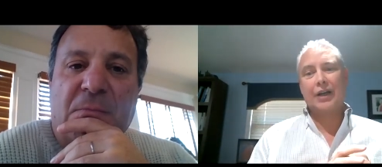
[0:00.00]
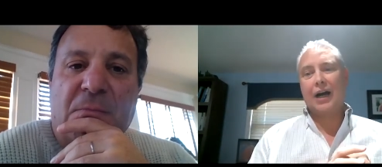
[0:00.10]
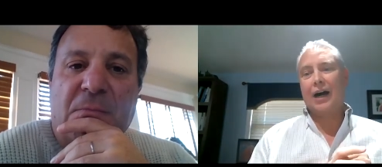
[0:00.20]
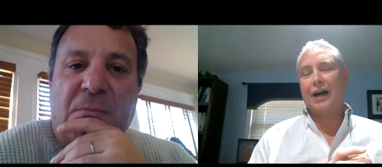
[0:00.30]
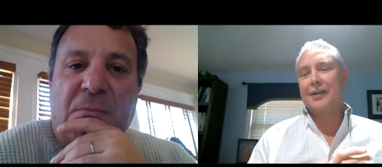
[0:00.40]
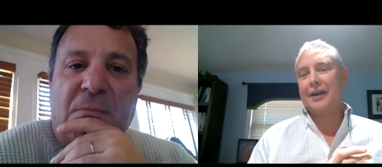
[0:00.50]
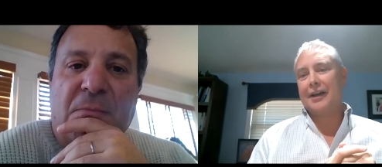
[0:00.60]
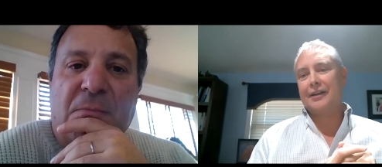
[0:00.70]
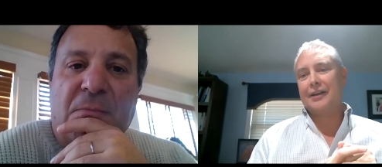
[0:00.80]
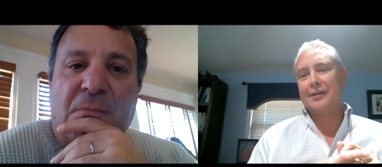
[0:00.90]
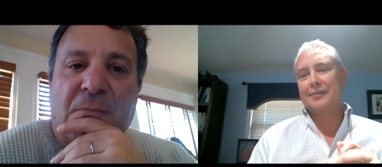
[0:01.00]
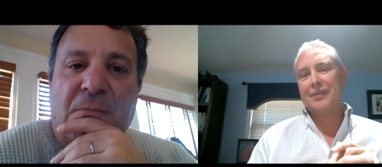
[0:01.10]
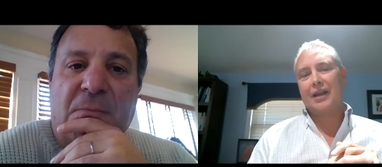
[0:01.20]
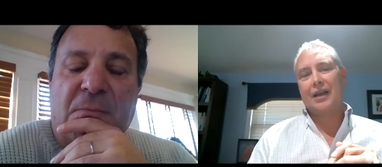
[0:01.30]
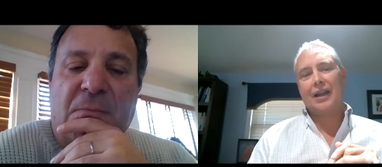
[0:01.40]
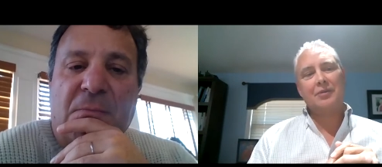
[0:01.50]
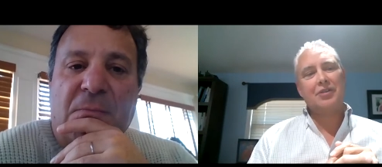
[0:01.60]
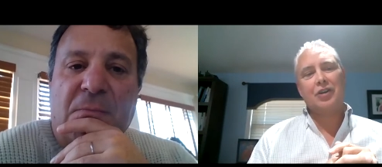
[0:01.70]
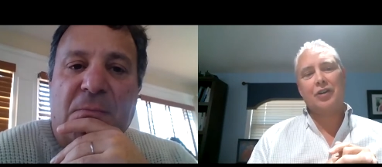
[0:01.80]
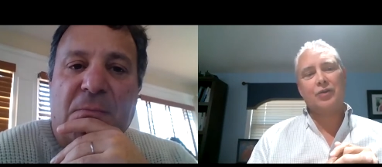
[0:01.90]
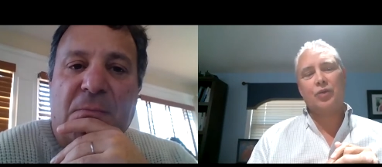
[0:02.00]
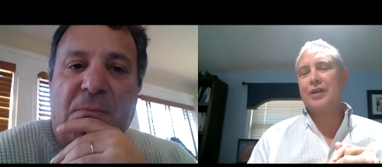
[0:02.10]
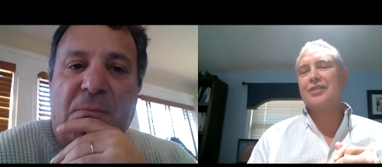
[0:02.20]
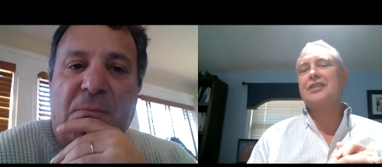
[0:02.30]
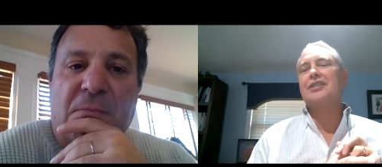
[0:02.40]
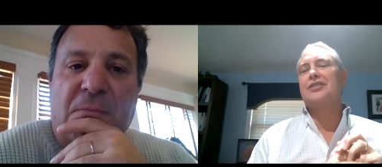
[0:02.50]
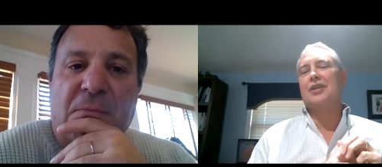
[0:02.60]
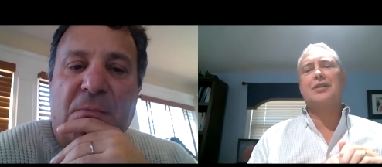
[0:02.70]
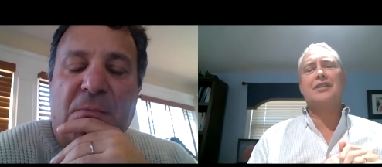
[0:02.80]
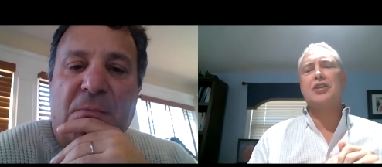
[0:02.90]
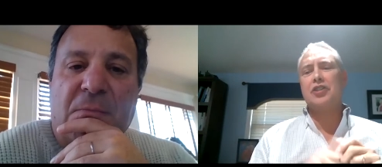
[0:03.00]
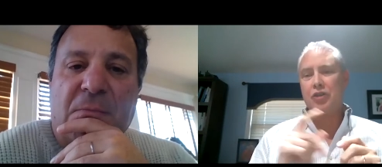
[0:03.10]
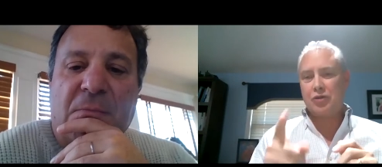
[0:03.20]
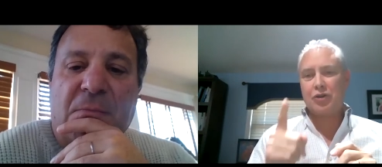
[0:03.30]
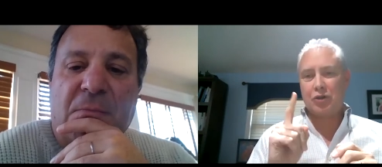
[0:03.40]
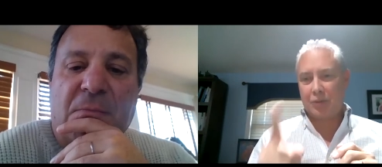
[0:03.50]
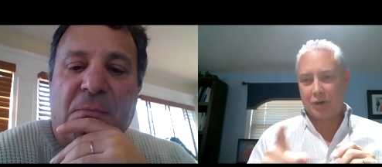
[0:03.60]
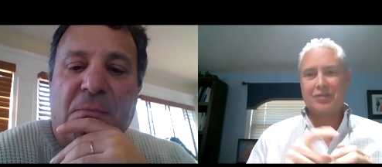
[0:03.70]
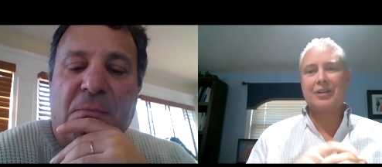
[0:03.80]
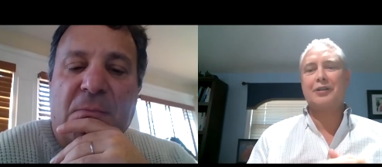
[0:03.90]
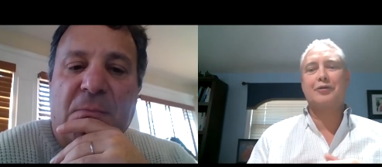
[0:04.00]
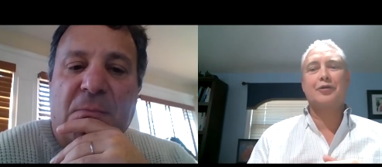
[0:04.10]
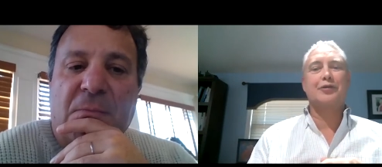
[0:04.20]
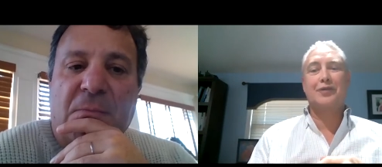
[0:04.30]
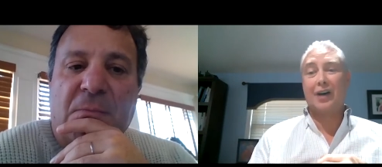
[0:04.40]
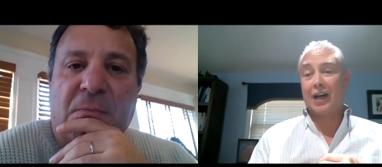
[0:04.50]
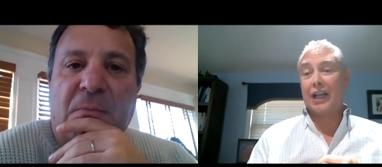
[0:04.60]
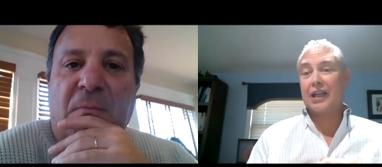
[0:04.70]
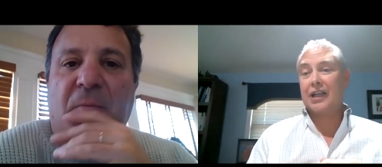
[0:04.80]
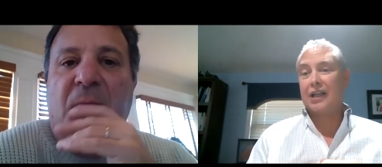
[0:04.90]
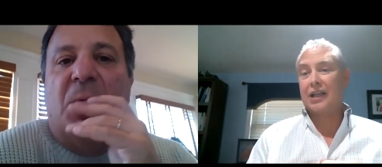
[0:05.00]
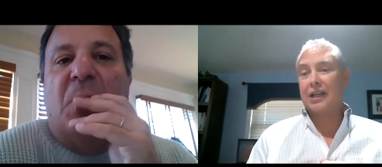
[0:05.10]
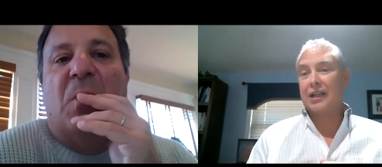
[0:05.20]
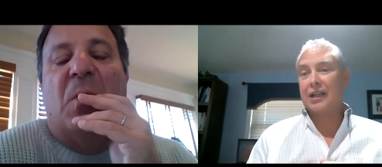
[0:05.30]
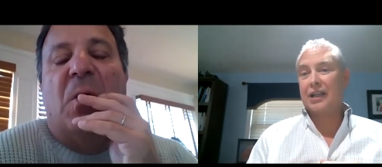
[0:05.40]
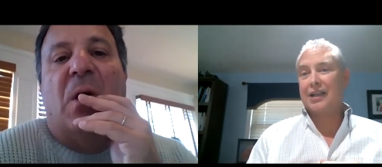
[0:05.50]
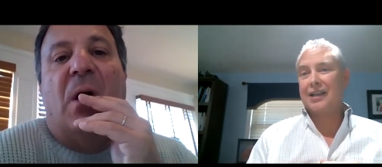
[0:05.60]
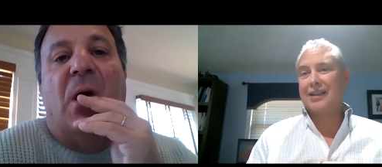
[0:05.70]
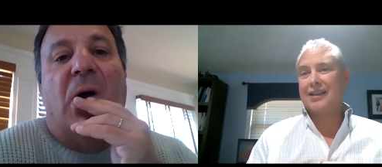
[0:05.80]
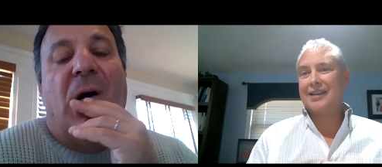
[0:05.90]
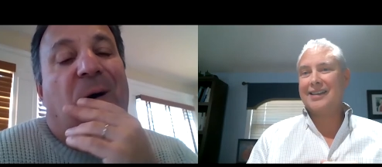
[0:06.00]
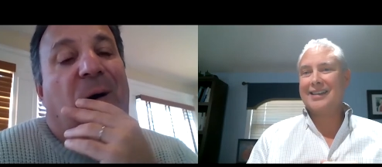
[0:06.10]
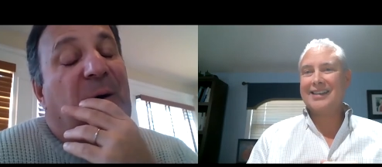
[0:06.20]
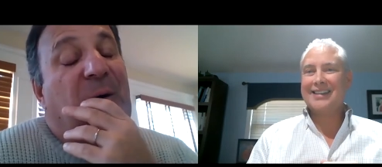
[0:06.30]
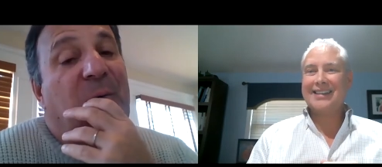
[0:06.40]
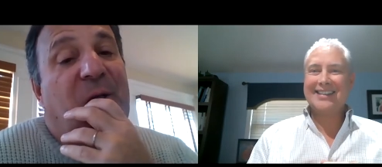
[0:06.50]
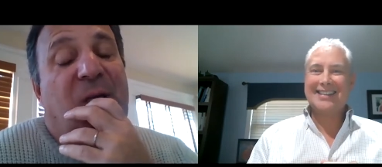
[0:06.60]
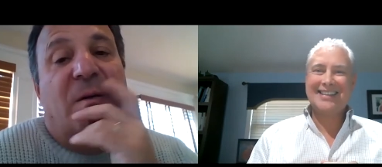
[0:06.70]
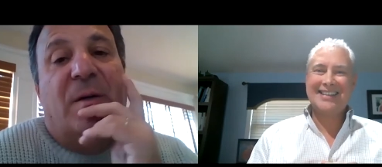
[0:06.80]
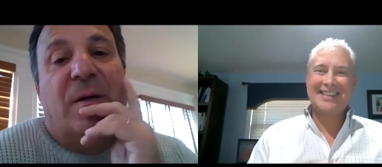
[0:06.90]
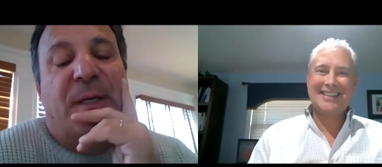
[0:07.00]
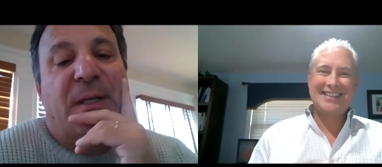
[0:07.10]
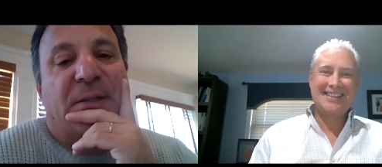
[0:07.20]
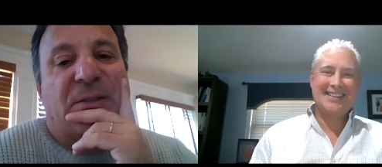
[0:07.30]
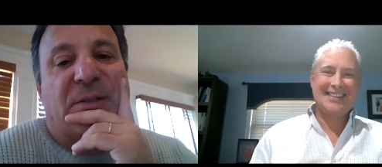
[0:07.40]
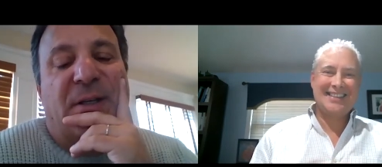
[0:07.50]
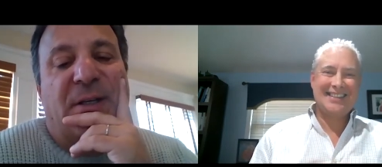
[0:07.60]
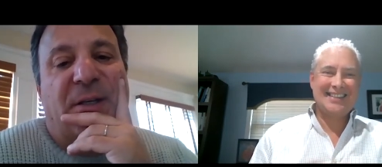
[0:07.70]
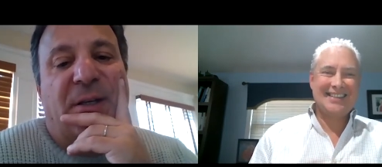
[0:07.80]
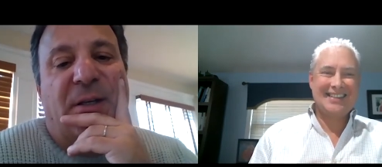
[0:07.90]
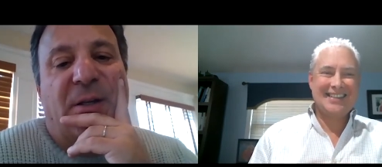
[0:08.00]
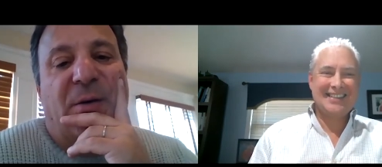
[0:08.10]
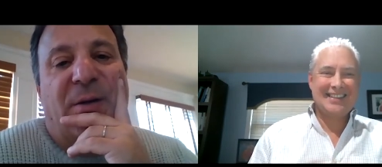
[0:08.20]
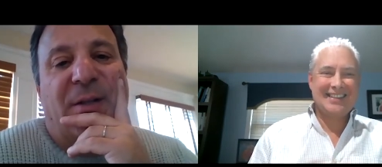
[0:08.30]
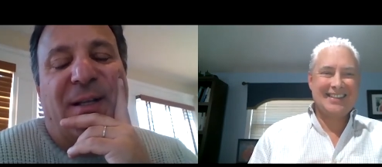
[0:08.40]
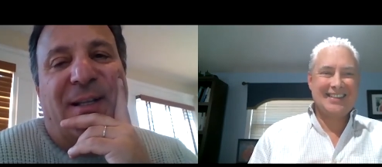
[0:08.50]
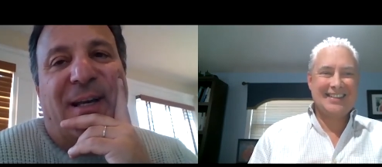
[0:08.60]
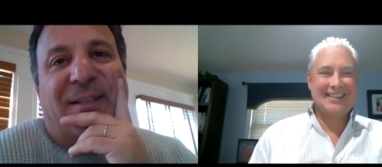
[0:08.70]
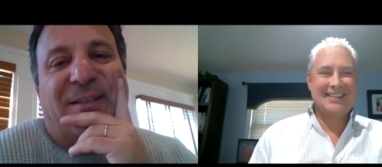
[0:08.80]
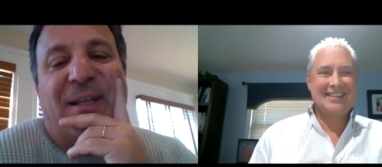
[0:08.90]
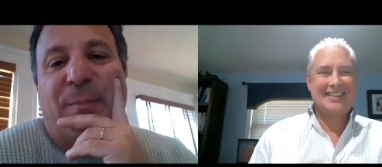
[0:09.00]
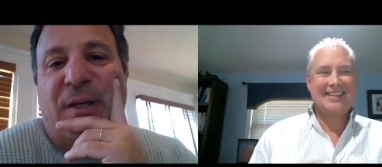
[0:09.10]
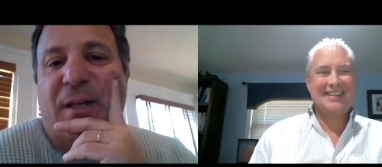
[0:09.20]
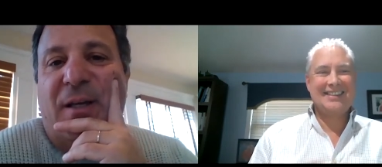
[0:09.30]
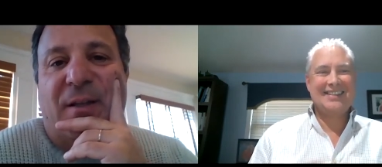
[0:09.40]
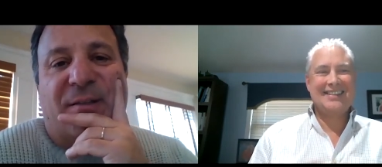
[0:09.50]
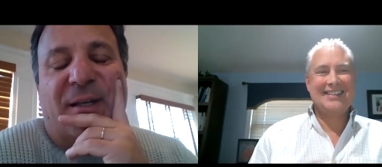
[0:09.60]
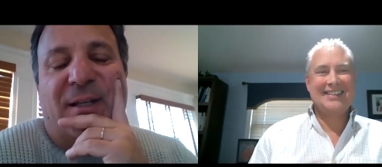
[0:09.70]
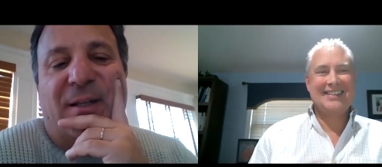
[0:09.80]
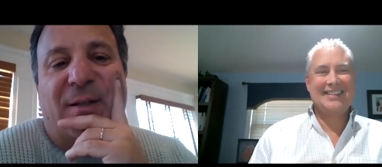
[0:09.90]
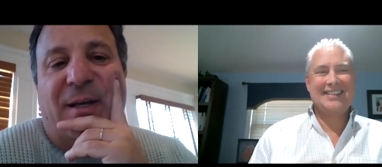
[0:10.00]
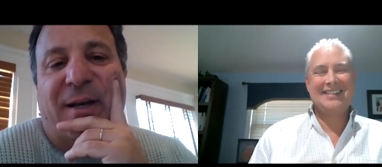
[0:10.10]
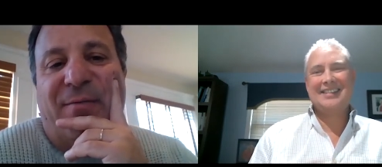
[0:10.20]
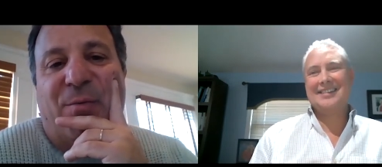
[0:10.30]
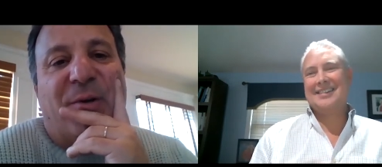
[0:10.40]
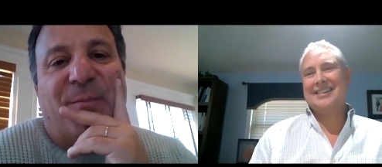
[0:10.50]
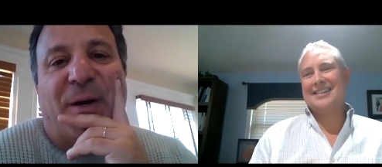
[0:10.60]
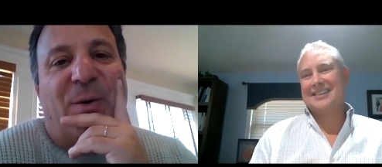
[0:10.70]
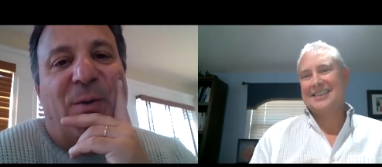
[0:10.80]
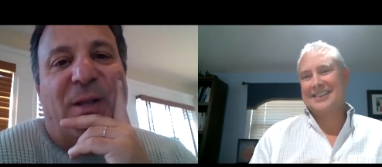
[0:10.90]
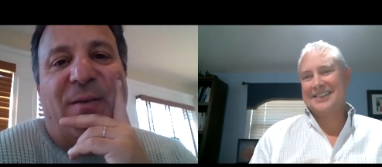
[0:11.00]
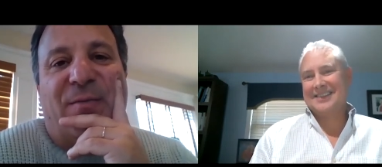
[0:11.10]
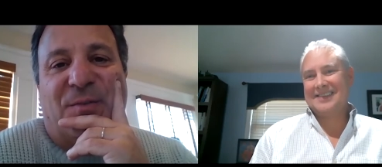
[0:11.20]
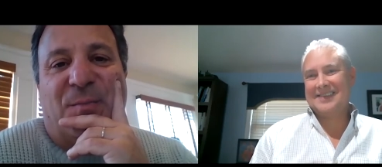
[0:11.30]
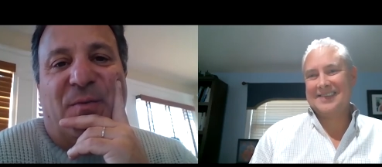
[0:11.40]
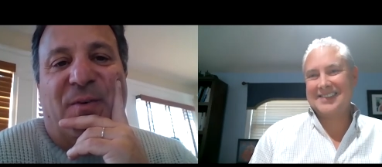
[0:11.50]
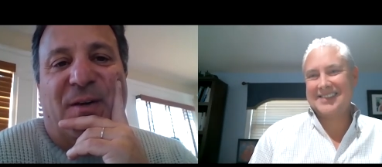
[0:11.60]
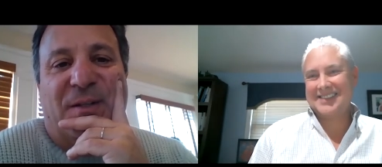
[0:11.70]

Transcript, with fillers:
Speaker 1: on, and um, and I'm just curious, what is it? something that you do personally for fun?
Speaker 2: Oh well, you know, I mean, it's you know, uh, like I said at the beginning of this, I, have worked my whole life. has been fun.